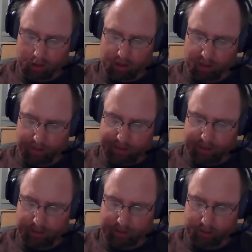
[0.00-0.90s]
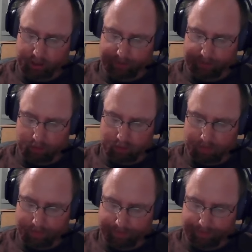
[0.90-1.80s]
Though a sinner do evil
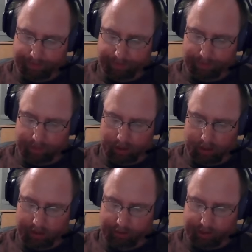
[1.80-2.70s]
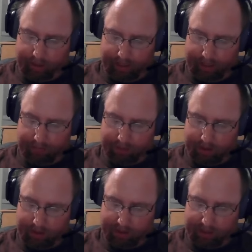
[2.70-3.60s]
a hundred times
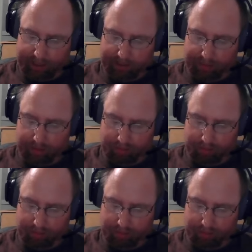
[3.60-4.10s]
and his days be